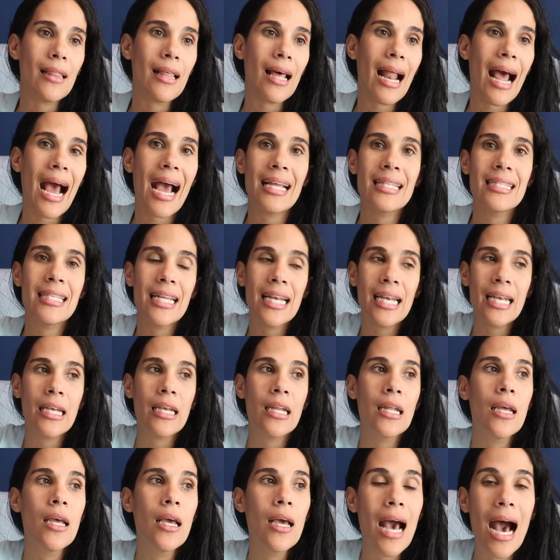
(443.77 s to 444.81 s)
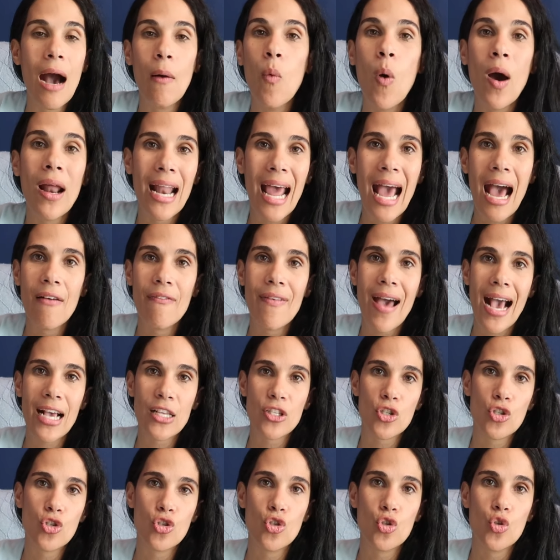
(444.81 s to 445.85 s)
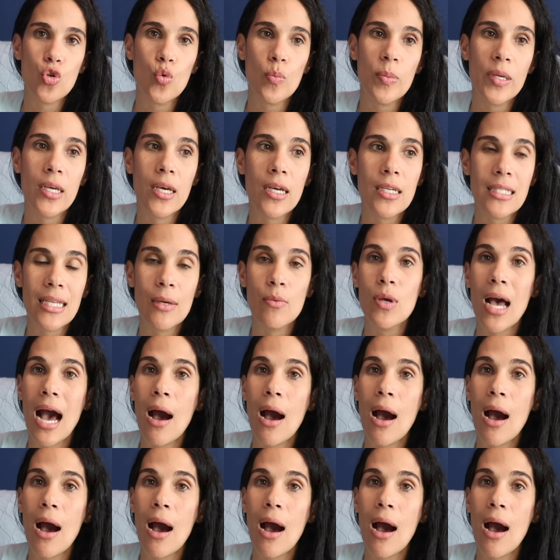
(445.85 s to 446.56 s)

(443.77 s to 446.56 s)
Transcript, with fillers: that I didn't want to have access to because it,